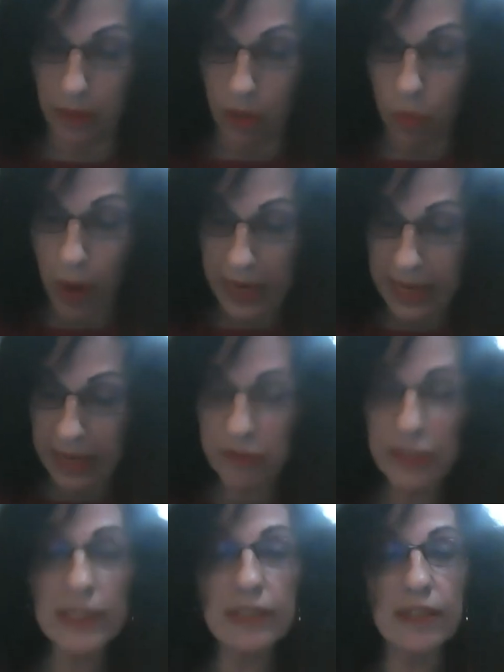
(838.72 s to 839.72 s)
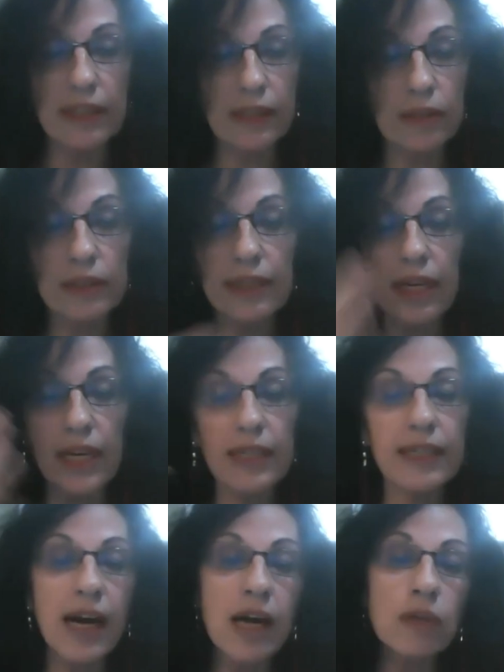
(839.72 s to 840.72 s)
While living there, they
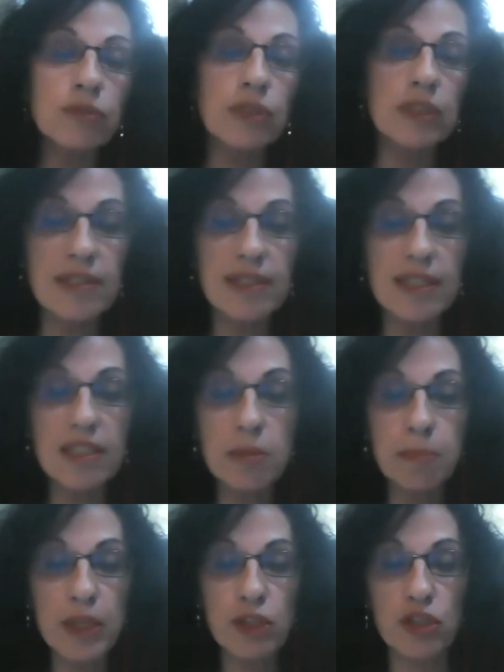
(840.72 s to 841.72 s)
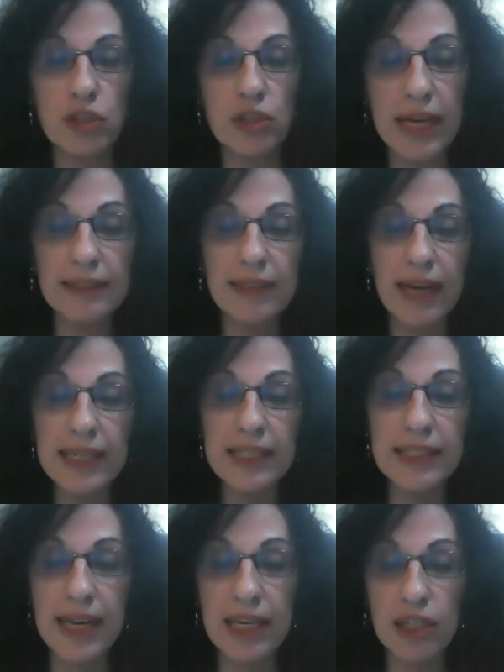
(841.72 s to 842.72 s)
encountered suspicion and
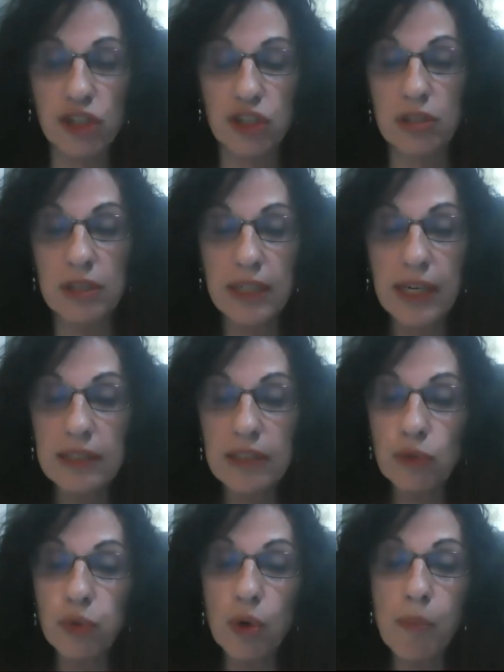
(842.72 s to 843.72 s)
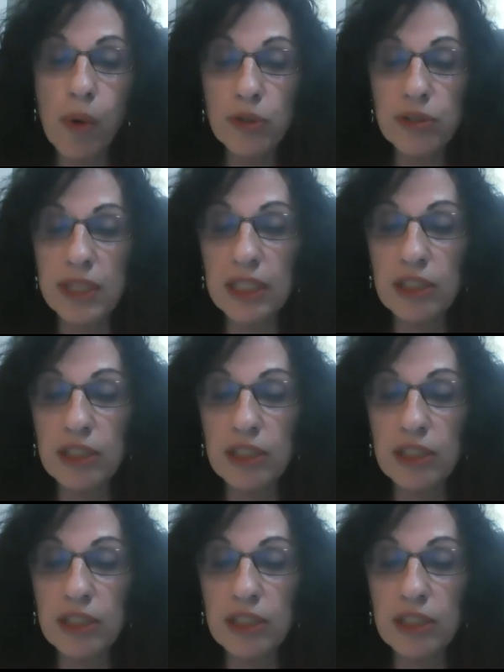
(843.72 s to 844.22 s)
alienation that were mostly